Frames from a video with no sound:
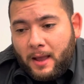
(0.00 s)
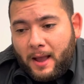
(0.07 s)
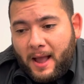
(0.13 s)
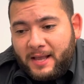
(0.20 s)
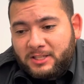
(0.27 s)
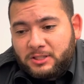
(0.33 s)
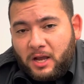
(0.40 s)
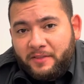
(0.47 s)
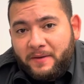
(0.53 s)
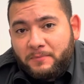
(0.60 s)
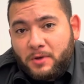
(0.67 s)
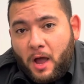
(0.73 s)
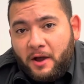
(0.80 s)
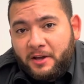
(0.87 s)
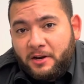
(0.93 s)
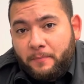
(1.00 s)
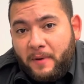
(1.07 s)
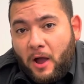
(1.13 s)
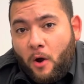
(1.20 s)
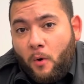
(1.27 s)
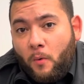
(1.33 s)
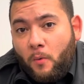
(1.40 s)
I saw them talking
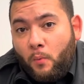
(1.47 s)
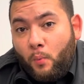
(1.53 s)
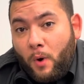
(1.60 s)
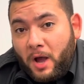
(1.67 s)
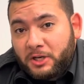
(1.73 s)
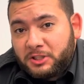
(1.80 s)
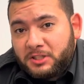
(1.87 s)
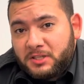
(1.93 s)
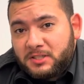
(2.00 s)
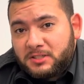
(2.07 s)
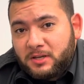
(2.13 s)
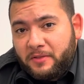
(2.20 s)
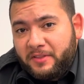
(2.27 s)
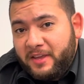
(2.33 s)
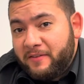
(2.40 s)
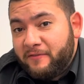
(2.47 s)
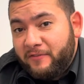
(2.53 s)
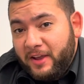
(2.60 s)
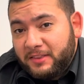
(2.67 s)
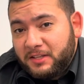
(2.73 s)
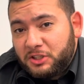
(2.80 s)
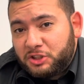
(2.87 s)
about watches on the
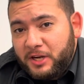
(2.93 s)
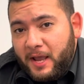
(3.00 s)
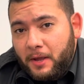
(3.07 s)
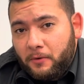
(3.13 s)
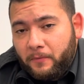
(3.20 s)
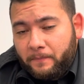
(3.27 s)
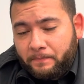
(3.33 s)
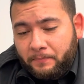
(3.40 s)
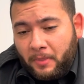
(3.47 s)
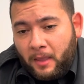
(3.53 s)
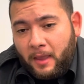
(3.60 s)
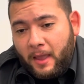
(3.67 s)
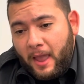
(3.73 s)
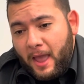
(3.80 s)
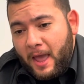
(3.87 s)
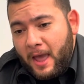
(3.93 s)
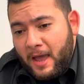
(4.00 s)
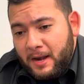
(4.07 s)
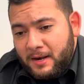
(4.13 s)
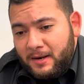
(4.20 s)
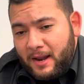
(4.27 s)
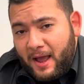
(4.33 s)
Invicta channel.
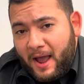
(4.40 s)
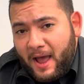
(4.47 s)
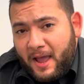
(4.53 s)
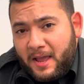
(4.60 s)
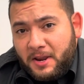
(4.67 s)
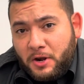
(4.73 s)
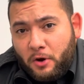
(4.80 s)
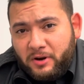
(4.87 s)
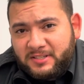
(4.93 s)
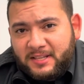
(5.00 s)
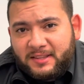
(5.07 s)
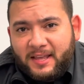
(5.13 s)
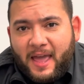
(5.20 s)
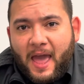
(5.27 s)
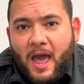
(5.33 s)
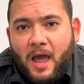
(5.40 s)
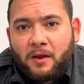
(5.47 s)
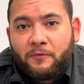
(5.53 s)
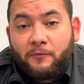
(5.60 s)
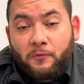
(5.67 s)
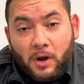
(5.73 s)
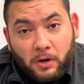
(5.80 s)
And I noticed that they
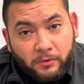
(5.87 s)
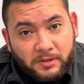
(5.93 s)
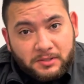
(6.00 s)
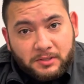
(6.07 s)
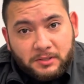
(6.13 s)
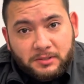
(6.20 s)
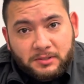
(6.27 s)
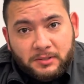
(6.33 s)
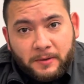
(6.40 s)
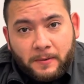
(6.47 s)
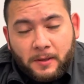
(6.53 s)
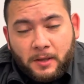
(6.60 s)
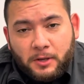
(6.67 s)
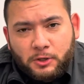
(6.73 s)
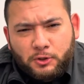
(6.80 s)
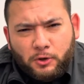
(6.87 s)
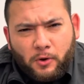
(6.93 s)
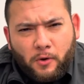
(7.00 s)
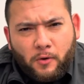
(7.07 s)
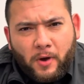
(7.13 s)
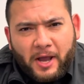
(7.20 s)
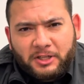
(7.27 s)
had fragrances.
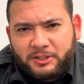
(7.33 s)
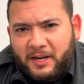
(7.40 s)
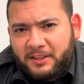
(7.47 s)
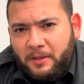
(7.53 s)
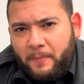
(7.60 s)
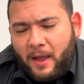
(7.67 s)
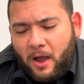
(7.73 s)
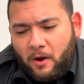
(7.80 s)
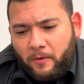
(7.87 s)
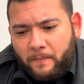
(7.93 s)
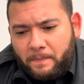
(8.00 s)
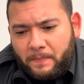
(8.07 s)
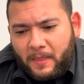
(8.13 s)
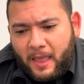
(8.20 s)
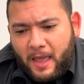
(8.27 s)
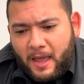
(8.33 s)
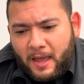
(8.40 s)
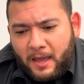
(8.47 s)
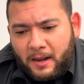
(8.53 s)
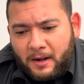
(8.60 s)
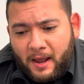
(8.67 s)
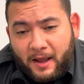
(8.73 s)
So I checked them out
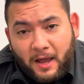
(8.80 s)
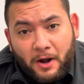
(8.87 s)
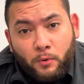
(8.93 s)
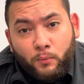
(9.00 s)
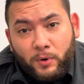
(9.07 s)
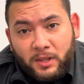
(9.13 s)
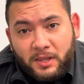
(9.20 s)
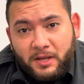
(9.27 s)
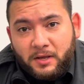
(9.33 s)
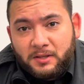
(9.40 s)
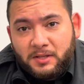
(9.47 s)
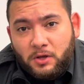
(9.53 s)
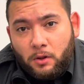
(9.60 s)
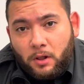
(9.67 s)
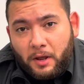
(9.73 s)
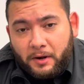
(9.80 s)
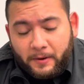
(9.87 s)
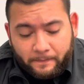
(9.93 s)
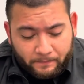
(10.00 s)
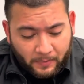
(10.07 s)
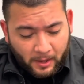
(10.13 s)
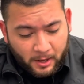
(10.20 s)
and I got a really good deal on it.
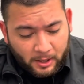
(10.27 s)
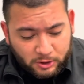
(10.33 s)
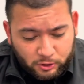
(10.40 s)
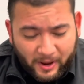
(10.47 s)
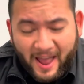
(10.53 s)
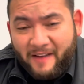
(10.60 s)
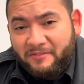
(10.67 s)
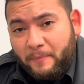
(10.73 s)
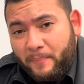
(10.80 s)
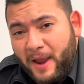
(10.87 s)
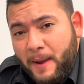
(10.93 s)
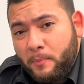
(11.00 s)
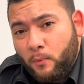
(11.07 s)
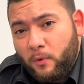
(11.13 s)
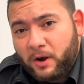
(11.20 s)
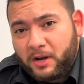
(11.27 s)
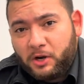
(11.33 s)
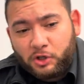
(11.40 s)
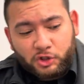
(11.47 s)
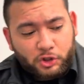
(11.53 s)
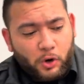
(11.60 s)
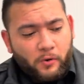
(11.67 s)
So I have the paperwork
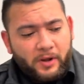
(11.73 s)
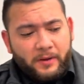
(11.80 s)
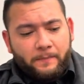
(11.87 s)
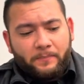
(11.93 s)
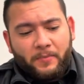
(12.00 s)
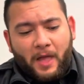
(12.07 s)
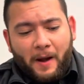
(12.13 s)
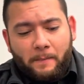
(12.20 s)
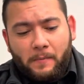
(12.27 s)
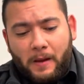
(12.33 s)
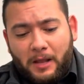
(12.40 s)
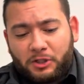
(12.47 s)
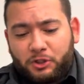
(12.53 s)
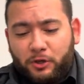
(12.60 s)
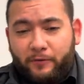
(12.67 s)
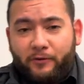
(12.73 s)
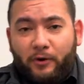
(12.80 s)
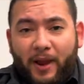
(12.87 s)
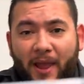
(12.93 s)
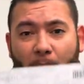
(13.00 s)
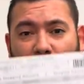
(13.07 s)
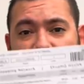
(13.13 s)
here showing. I'm not sure if you're
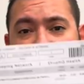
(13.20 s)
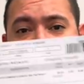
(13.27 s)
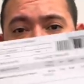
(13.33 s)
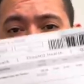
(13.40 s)
able to